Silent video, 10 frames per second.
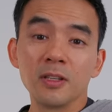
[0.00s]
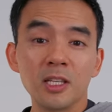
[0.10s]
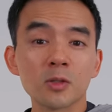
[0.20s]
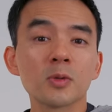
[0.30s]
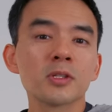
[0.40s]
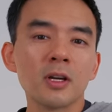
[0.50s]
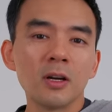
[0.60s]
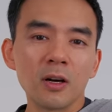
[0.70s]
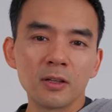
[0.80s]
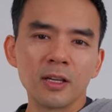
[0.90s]
And these ones
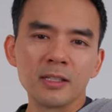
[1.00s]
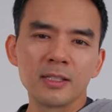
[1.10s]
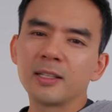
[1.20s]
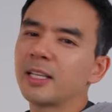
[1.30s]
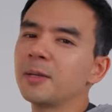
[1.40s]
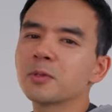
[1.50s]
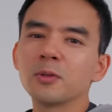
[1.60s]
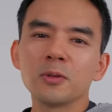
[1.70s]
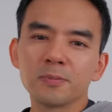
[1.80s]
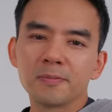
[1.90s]
are nice and it keeps the
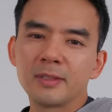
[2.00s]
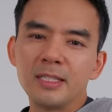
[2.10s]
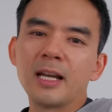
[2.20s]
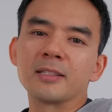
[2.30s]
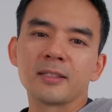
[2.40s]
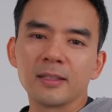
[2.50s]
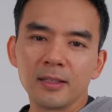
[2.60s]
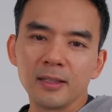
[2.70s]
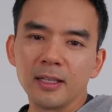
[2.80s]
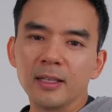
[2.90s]
whole desk
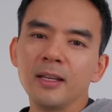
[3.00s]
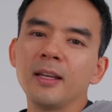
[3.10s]
clean.